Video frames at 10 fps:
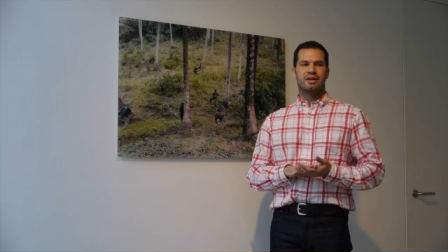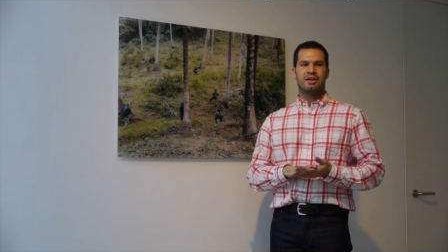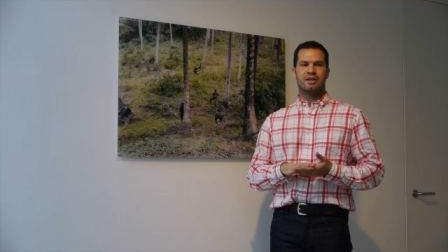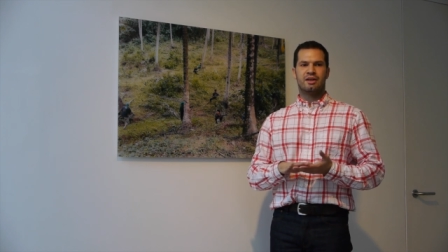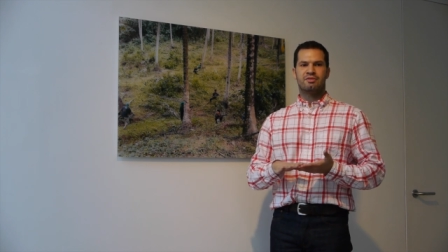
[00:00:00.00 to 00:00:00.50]

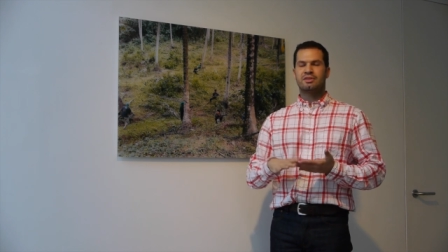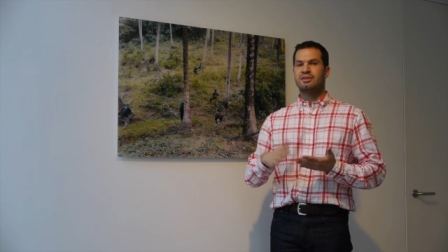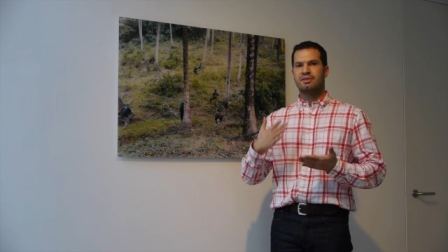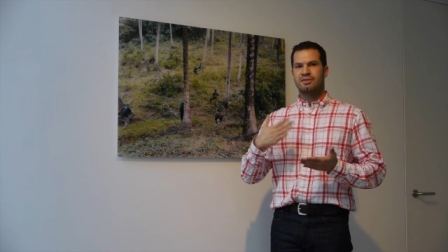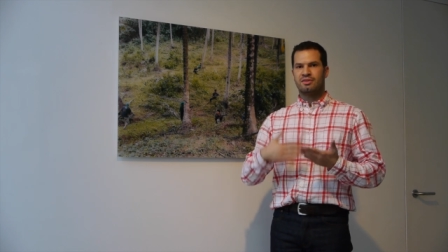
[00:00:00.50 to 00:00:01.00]
And I
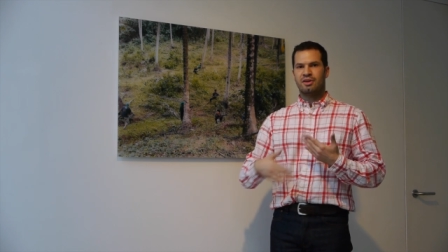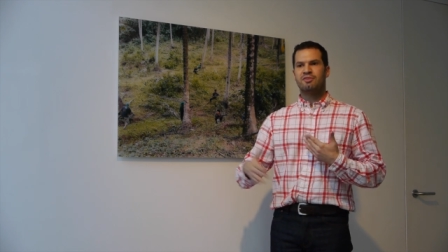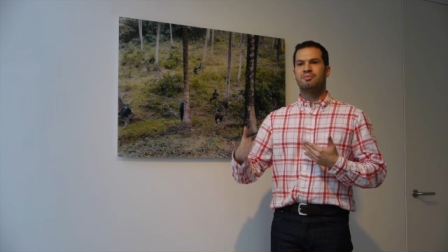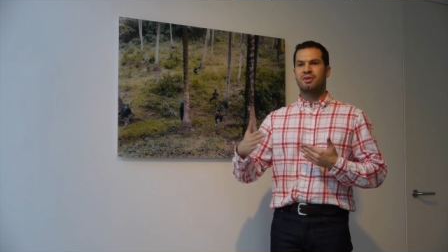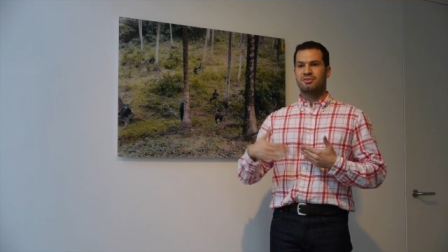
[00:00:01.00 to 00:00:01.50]
really
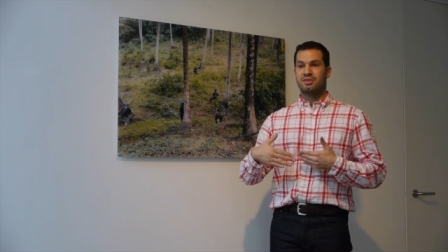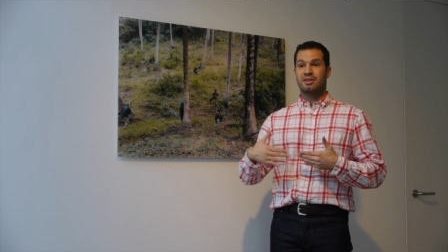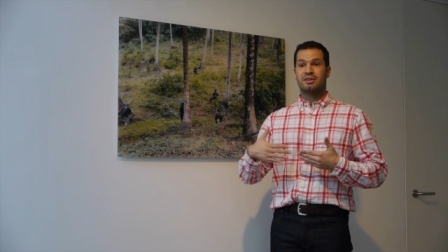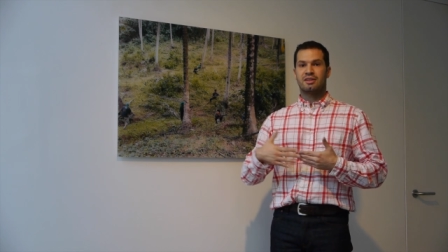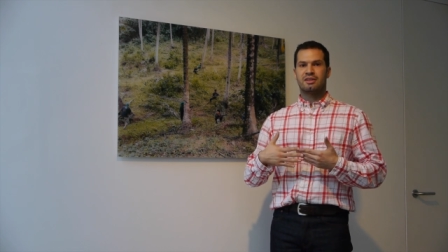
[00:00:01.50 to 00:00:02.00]
love
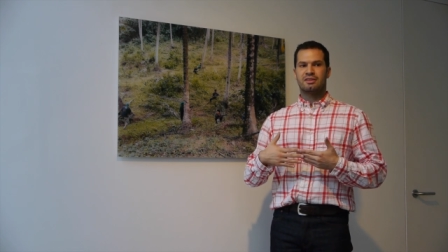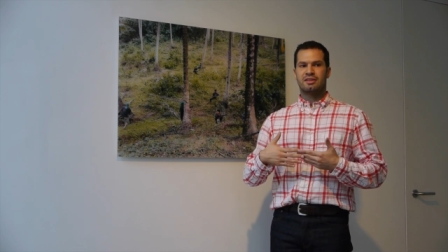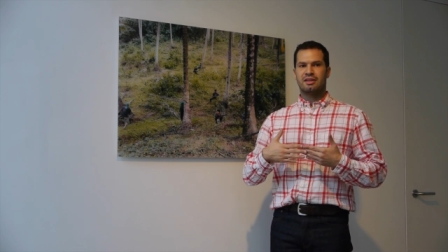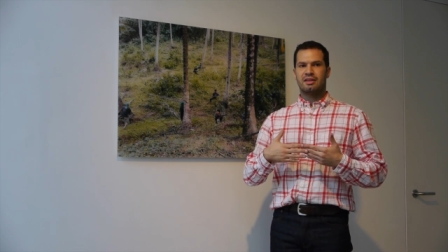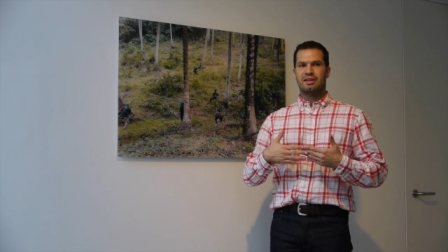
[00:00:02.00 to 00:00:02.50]
Mondrian,
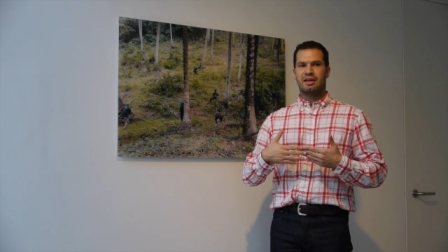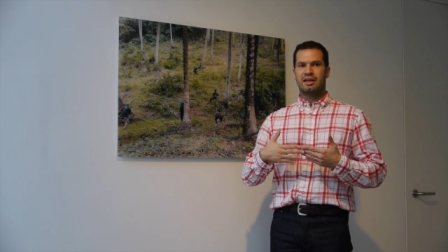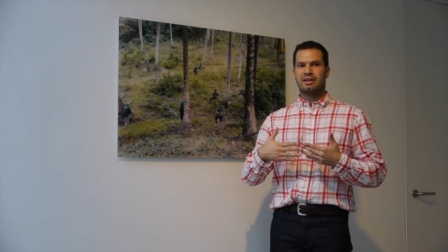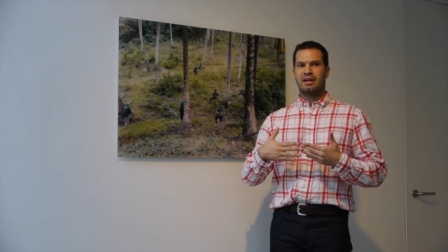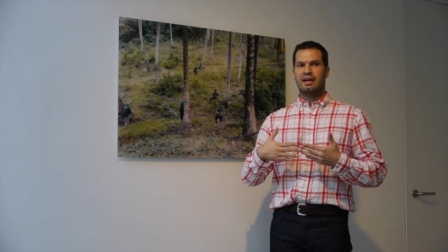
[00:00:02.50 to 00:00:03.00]
and
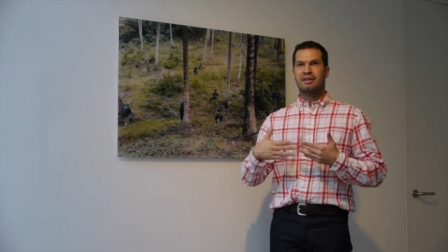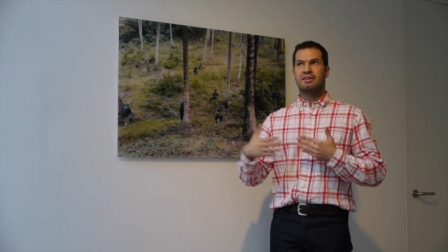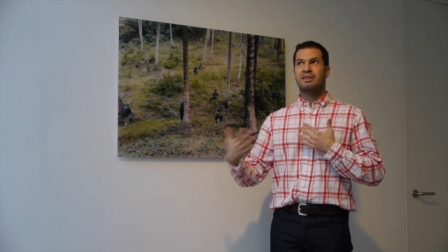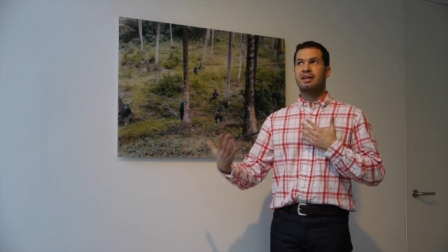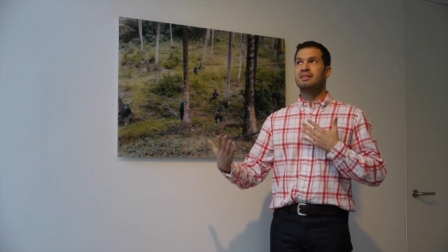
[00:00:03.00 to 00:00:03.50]
and I
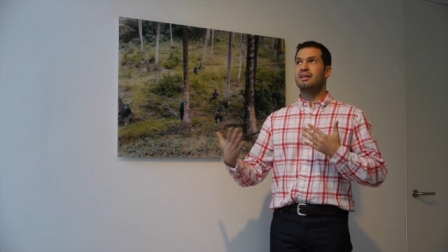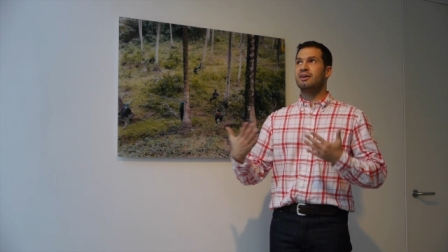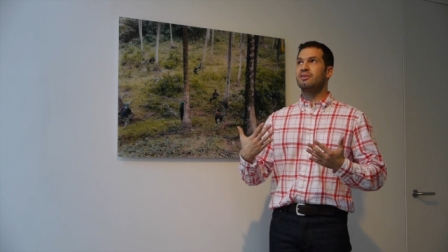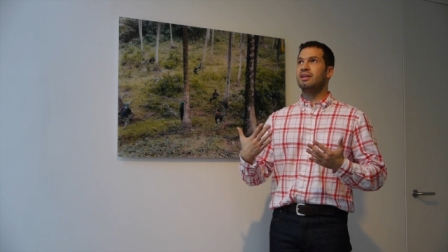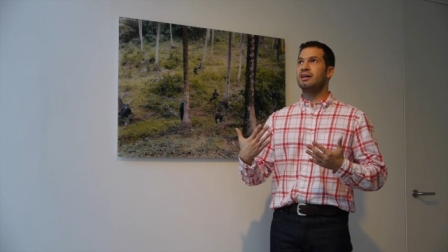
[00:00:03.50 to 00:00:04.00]
liked
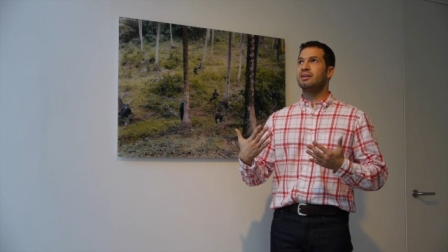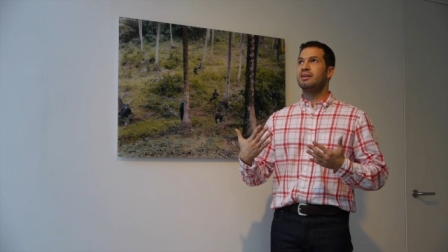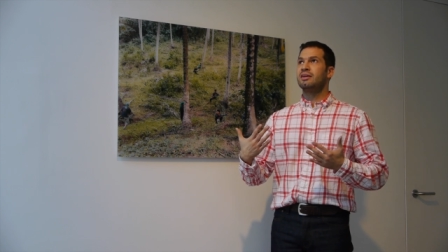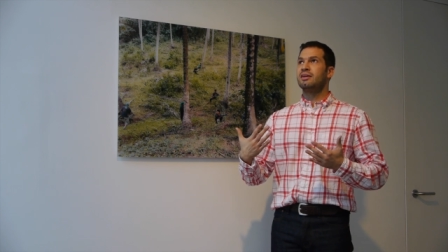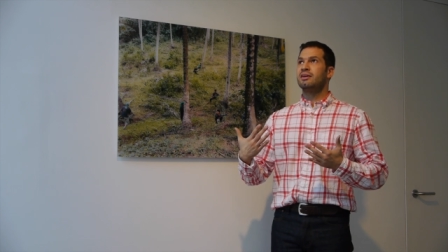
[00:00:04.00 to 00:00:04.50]
how
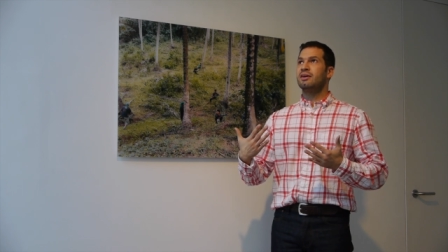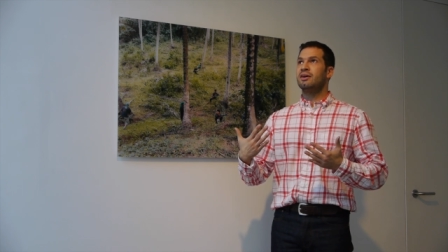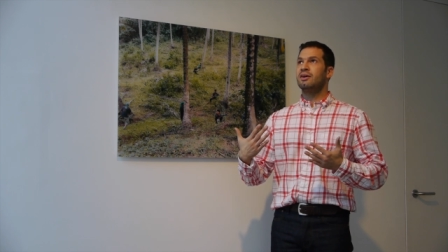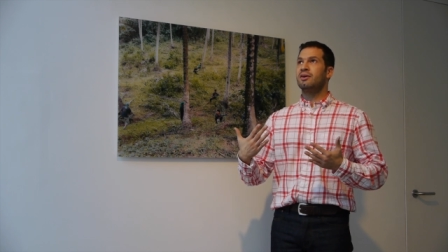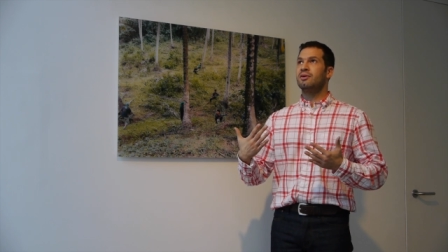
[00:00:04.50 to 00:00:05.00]
that
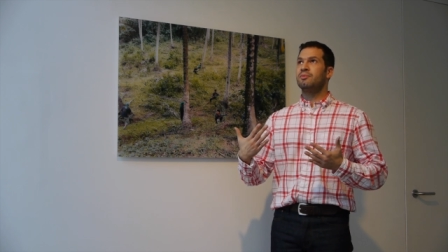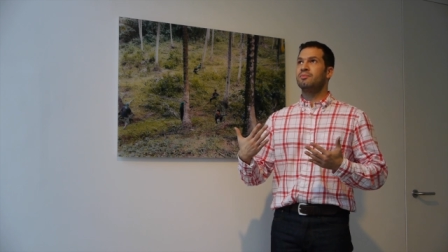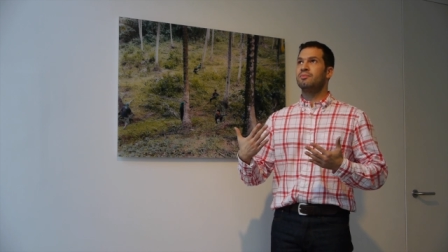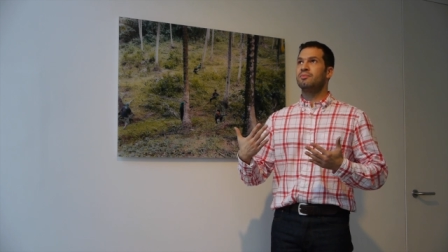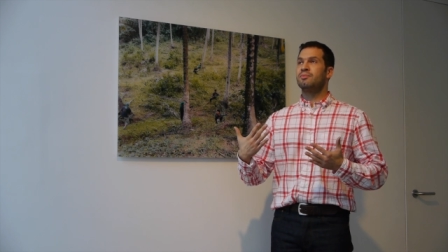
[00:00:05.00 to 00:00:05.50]

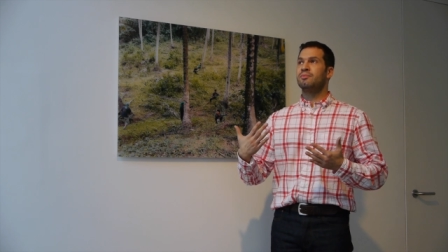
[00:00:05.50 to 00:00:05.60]
um,